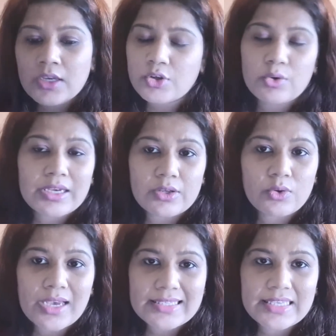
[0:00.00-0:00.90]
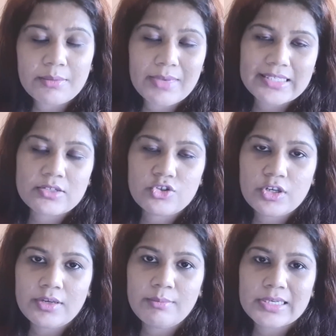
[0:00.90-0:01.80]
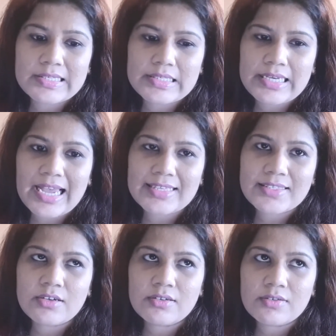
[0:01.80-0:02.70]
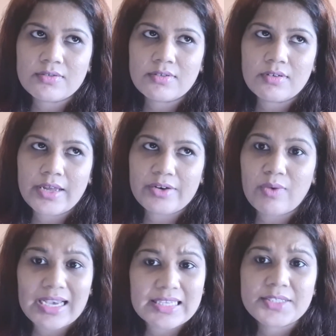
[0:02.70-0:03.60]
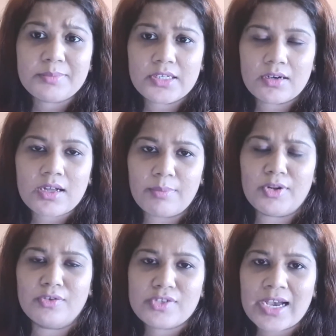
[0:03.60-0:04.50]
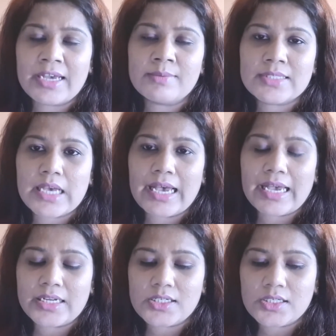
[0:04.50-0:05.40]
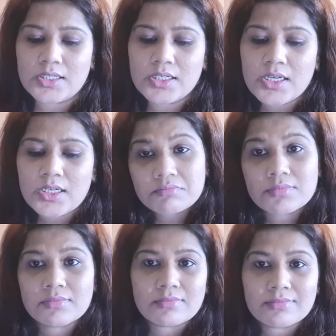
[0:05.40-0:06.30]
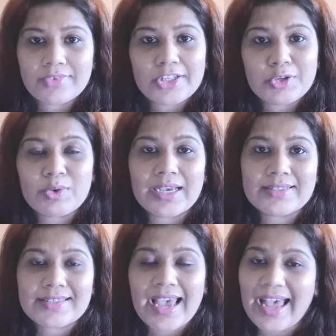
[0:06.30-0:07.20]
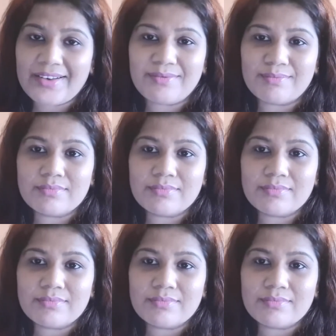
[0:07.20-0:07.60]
You guys can message him because he has advised me a couple of times, and well, you guys can